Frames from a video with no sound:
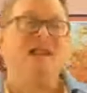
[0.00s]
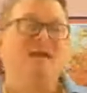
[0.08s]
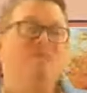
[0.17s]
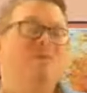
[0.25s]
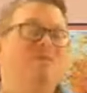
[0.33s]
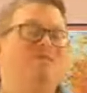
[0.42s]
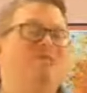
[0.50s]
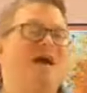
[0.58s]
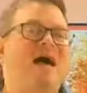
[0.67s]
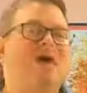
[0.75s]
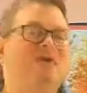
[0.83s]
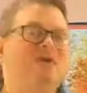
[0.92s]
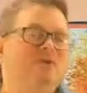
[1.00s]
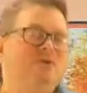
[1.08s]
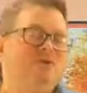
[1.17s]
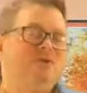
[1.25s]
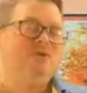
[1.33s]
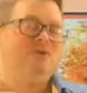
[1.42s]
more value to
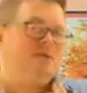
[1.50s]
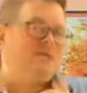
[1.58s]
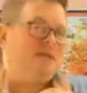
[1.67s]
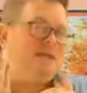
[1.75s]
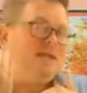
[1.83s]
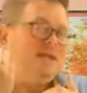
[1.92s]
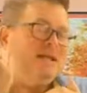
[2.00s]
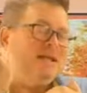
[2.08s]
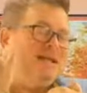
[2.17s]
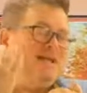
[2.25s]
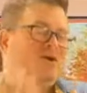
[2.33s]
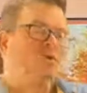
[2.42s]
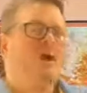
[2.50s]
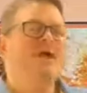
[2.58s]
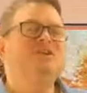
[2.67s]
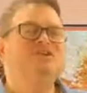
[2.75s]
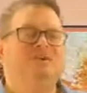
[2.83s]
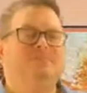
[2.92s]
the cleaning
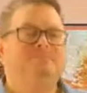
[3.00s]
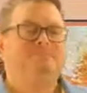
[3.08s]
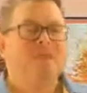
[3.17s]
equation.